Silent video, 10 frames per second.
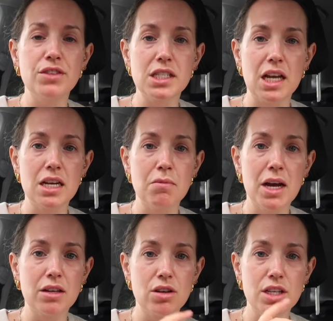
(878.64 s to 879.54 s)
of this Ganni
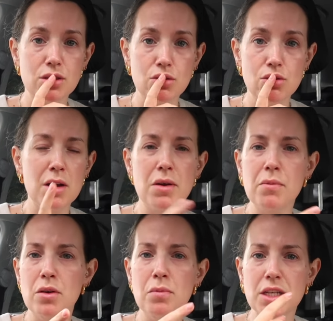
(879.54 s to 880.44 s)
bag that I saw. I might
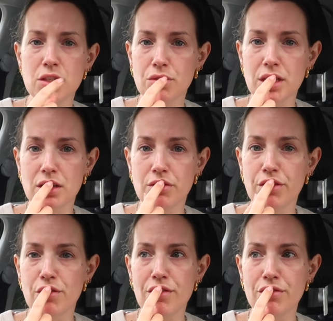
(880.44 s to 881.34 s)
put a picture in
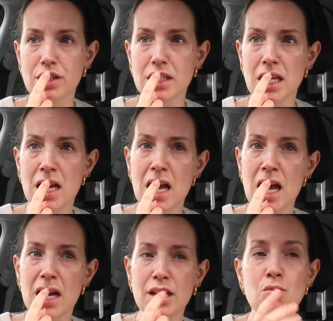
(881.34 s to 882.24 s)
for reference.
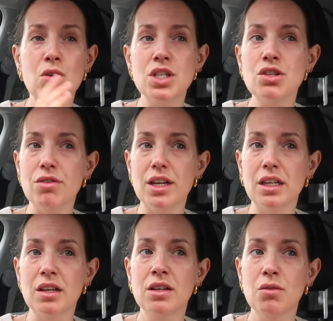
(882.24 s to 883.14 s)
And I'm
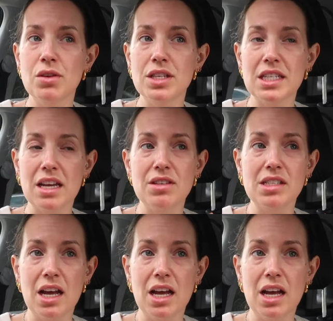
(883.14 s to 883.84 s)
wondering whether to get this